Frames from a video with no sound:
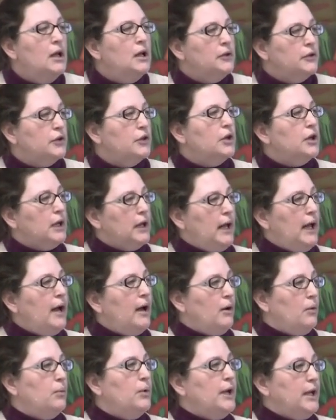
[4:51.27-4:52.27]
to look at
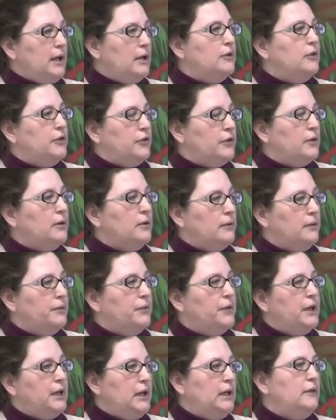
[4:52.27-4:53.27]
how we can serve
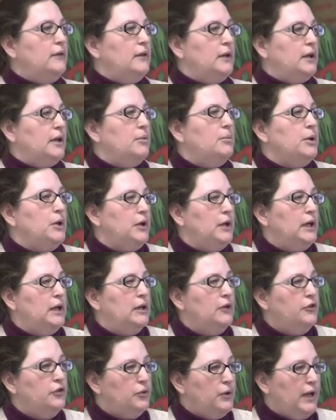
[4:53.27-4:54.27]
the needs of the community,
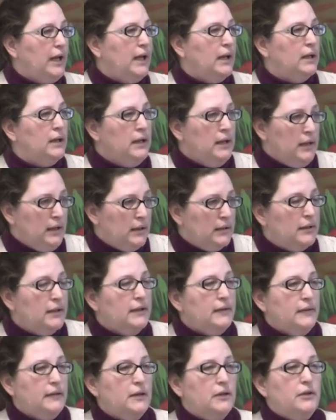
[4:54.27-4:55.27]
because you can't
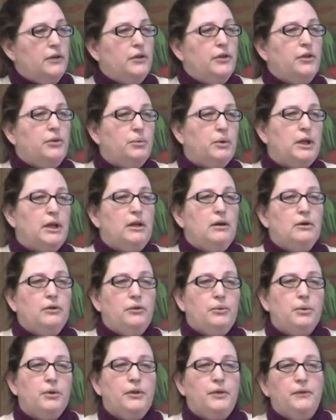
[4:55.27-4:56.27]
listen to three
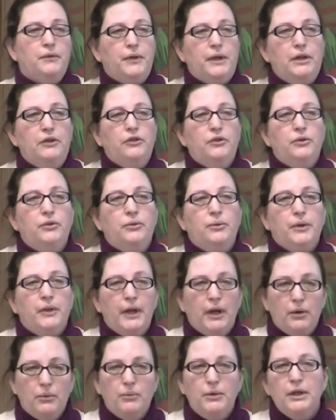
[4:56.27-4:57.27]
years worth of issues
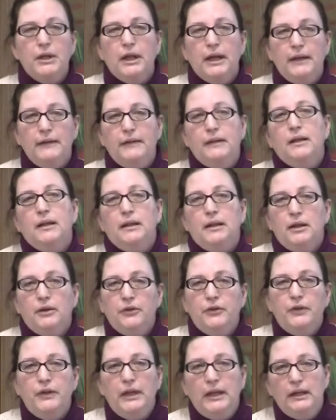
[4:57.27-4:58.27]
without realizing that
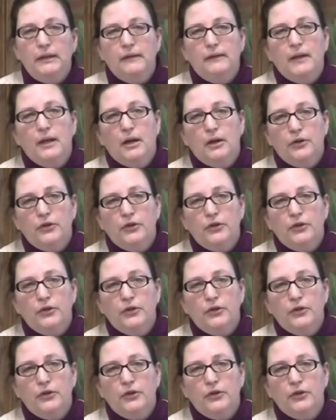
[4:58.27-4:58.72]
there's needs there.